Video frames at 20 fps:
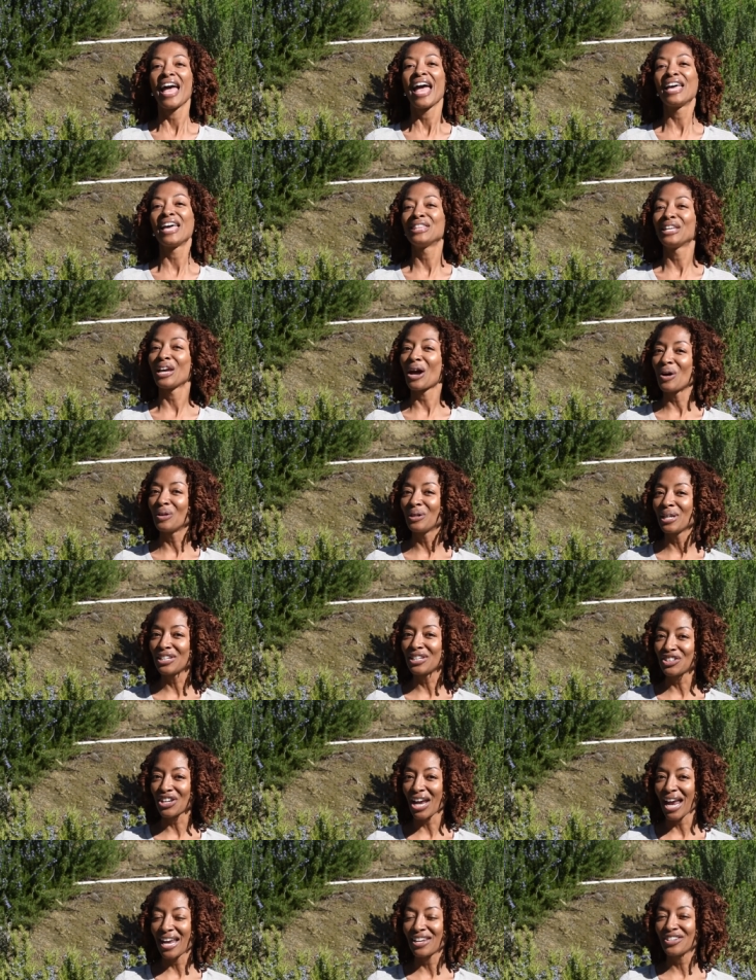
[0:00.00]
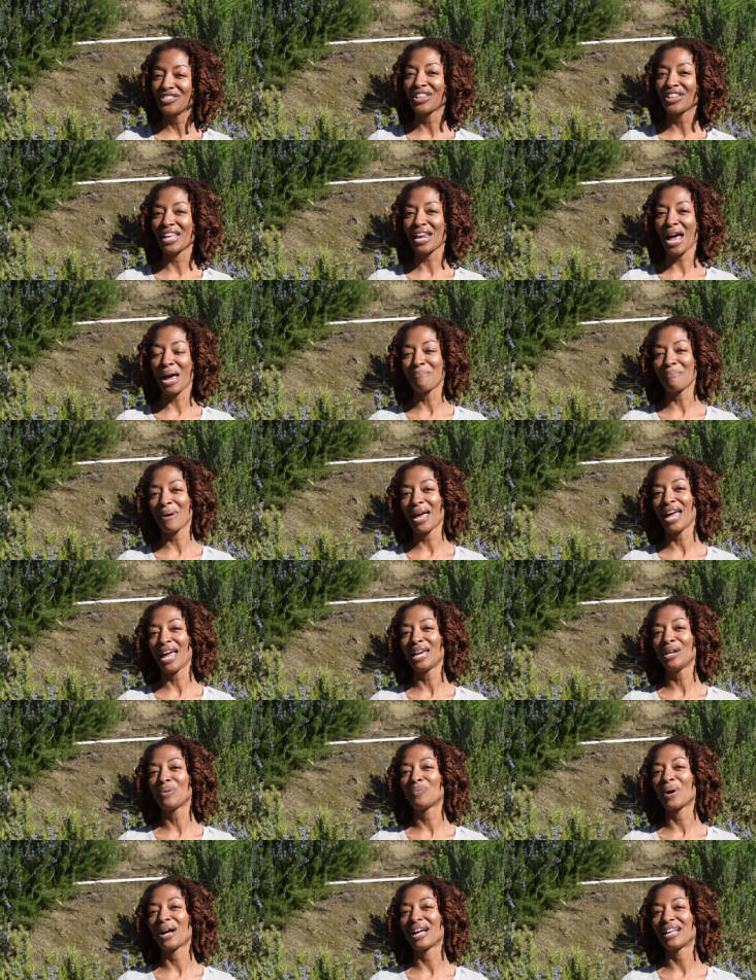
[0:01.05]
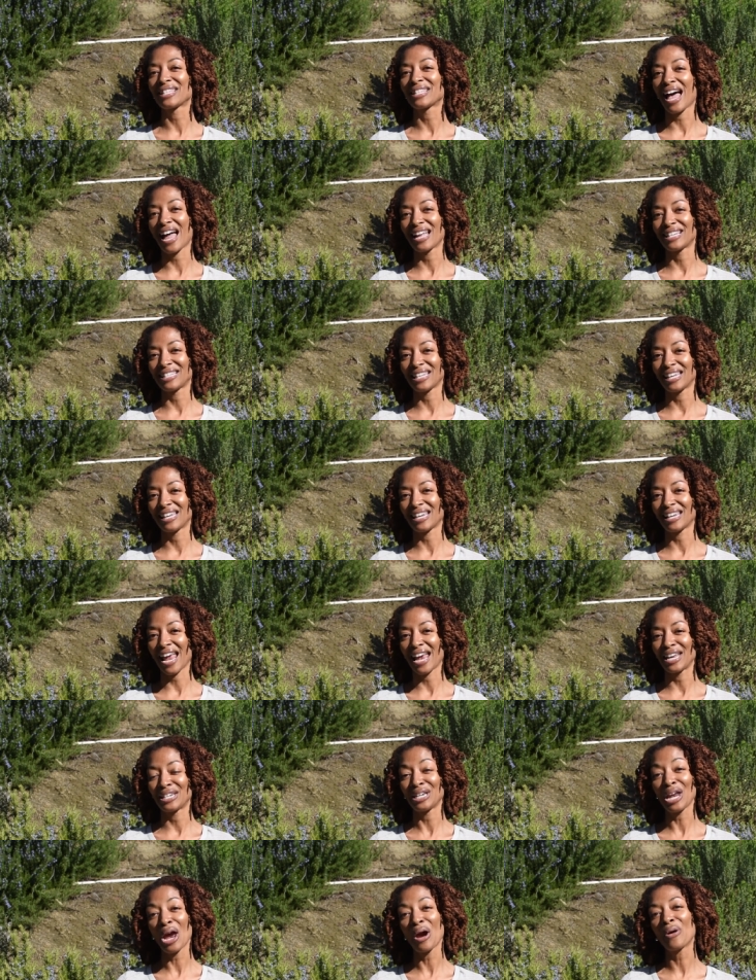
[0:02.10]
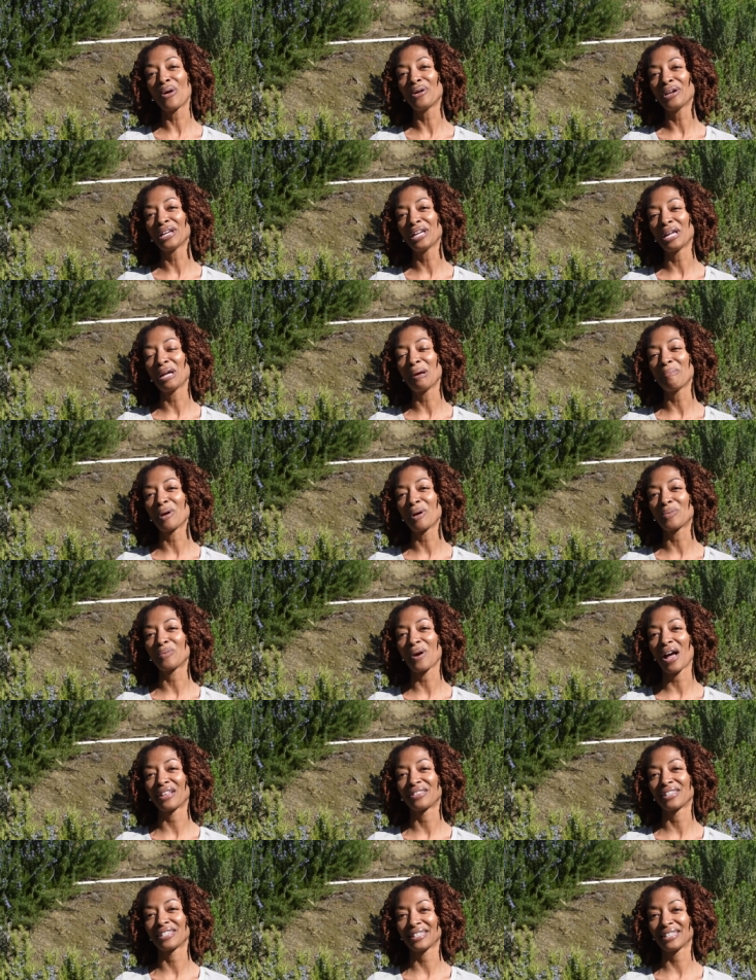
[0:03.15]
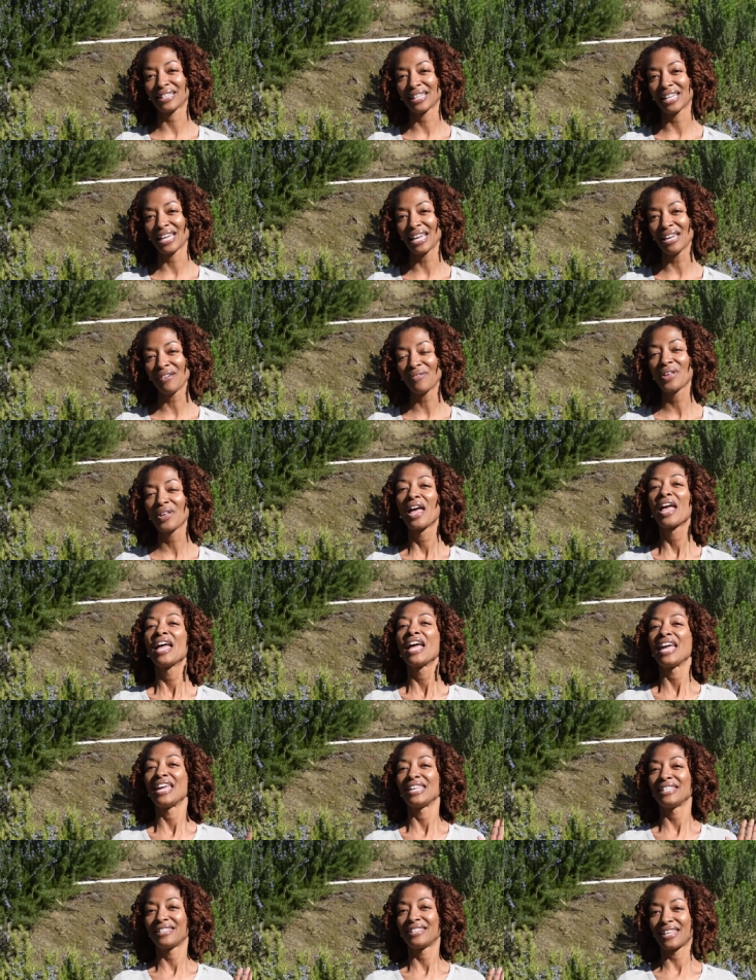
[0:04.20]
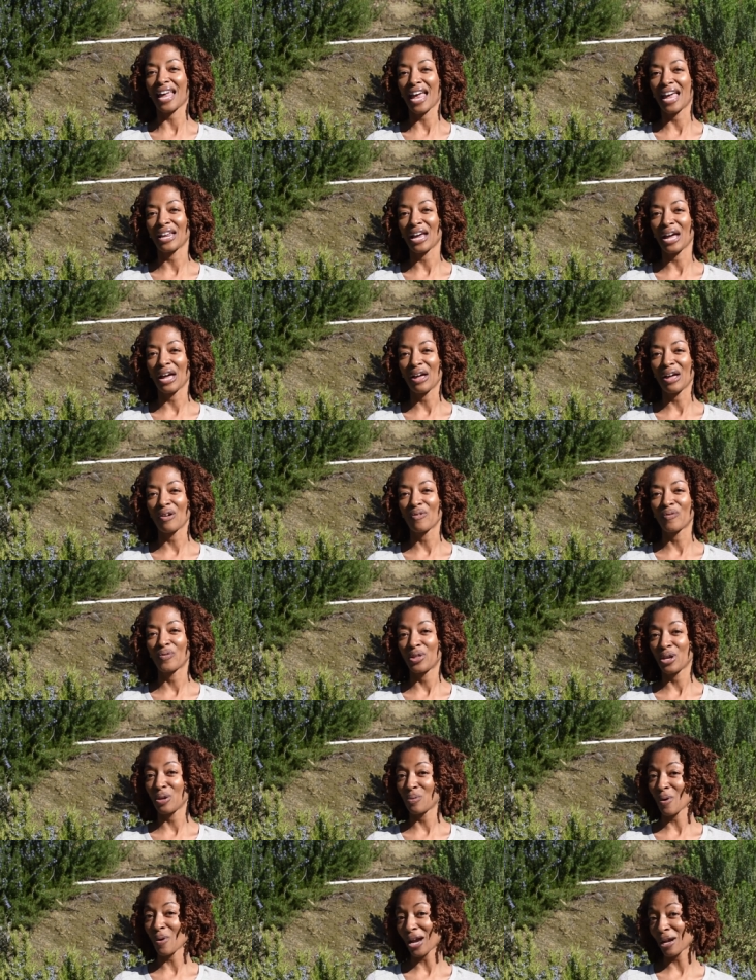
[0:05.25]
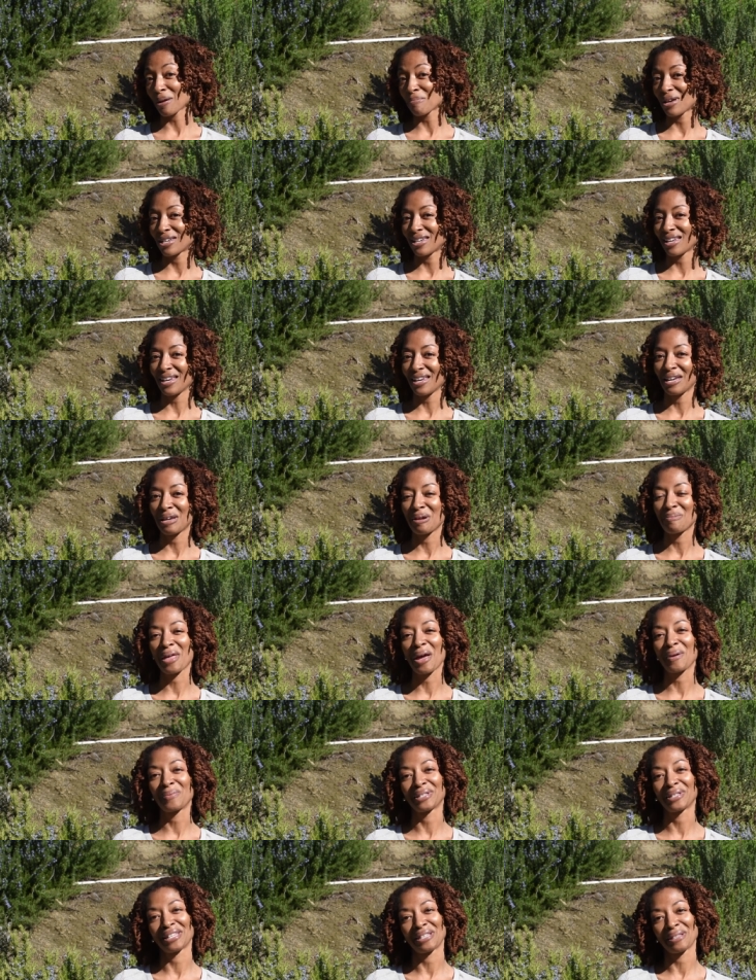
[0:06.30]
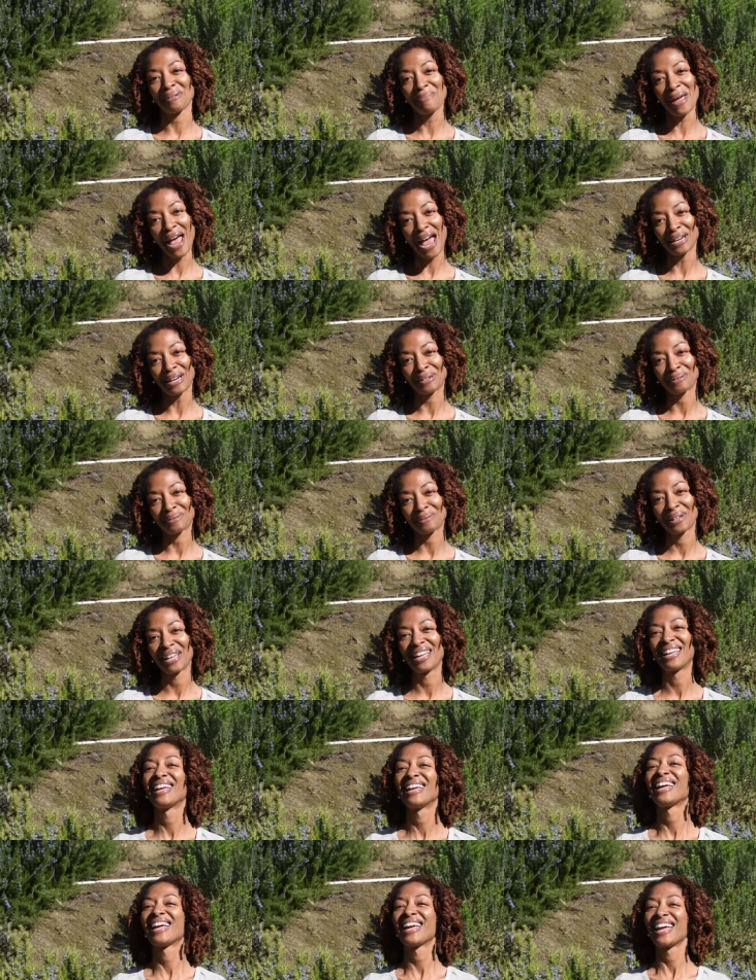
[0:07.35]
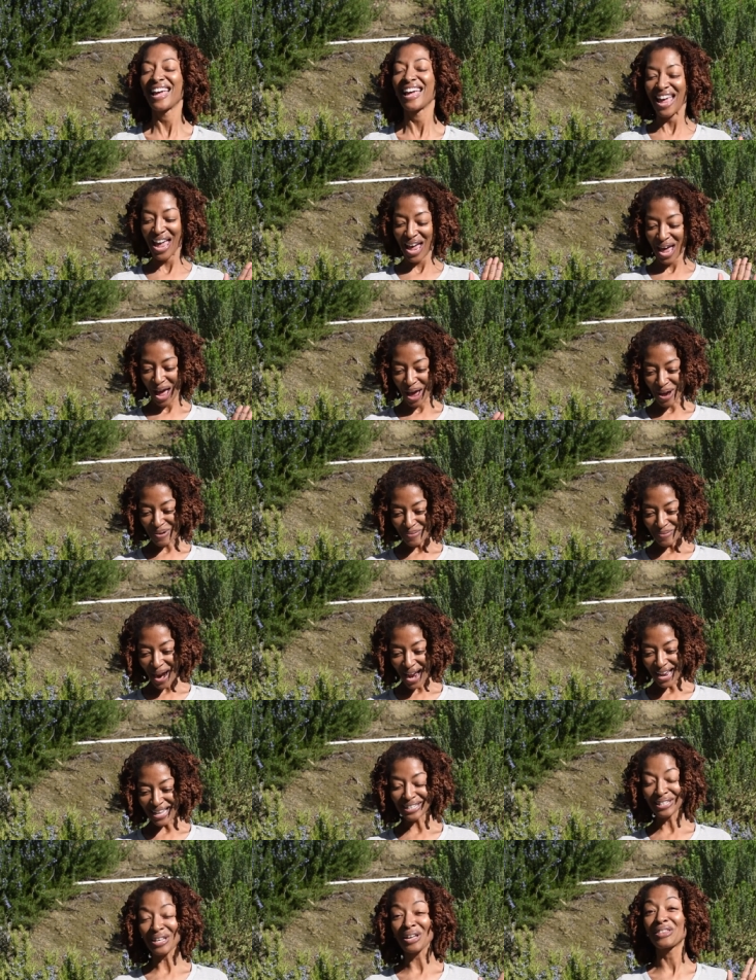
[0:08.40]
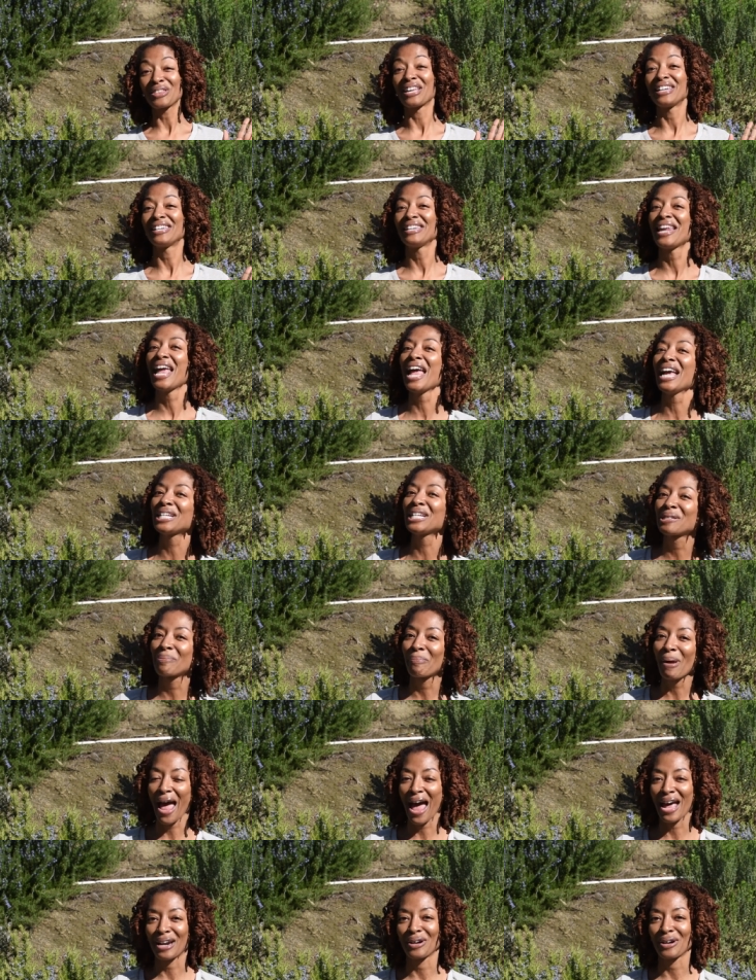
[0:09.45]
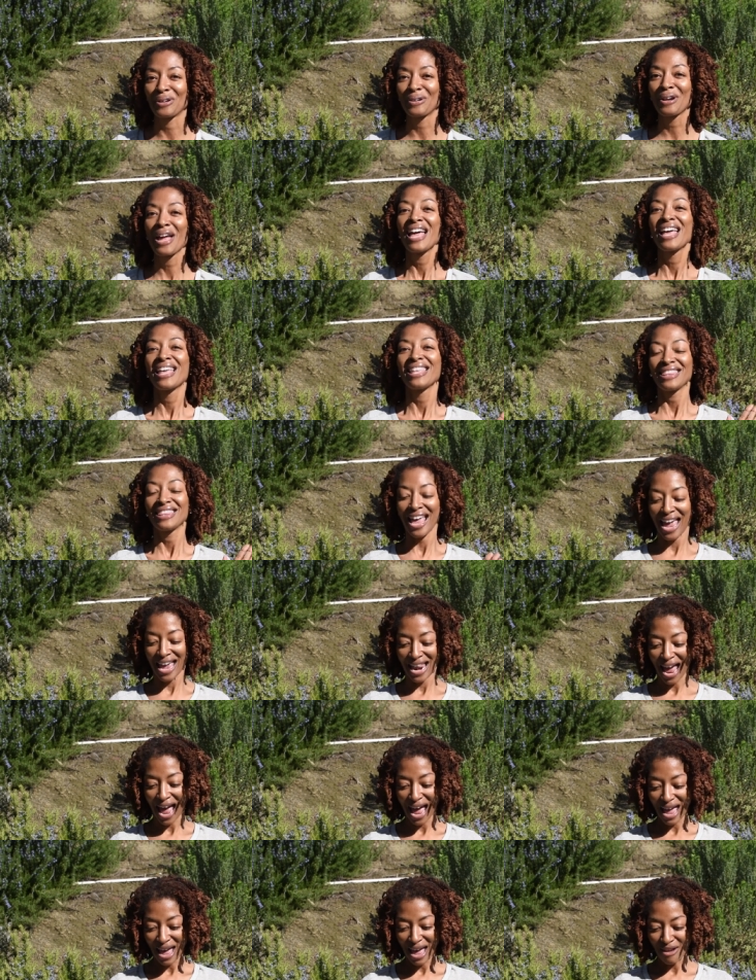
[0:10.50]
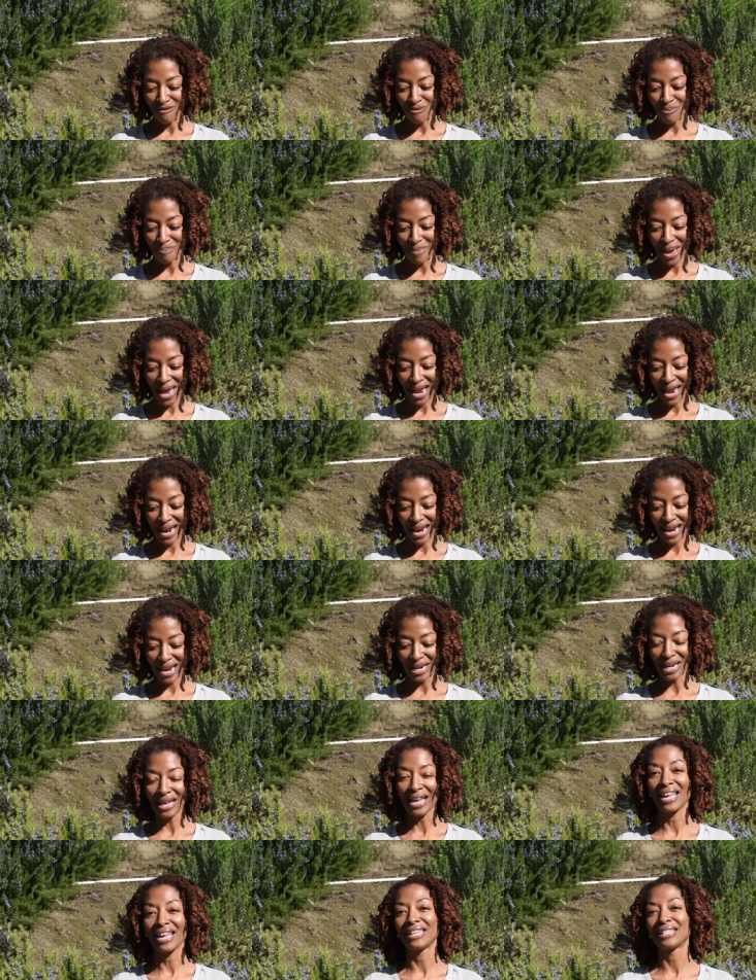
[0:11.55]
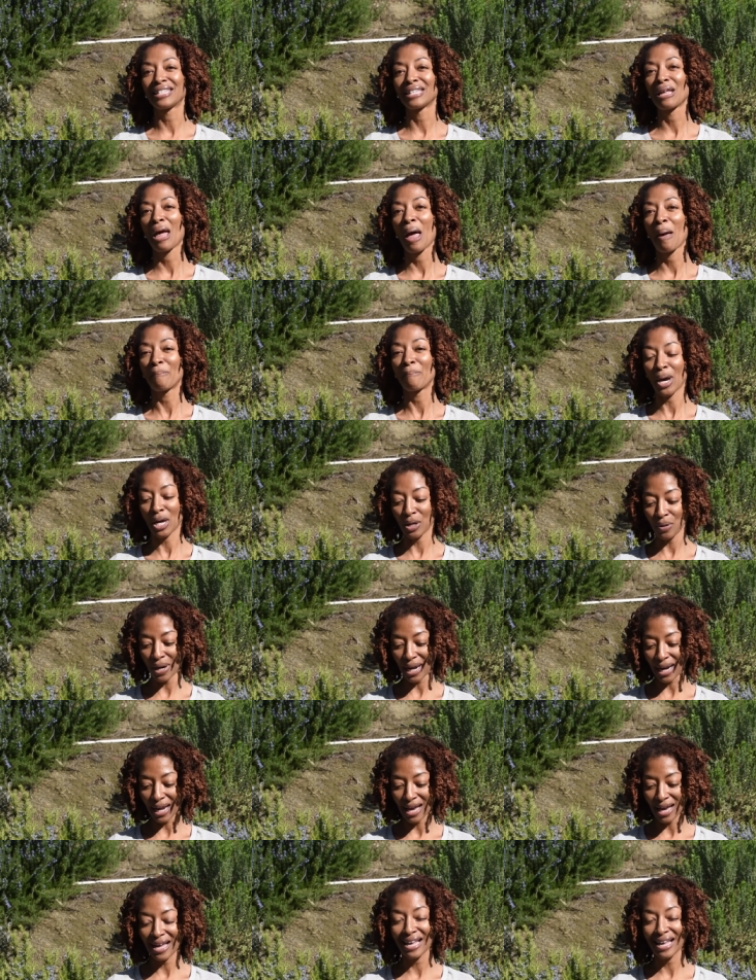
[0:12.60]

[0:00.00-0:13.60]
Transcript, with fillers: And the only change that I made was I did a narrow hem around the sleeve instead of the recommended hem that was in the pattern. All right, so the next pattern that I have made is Butterick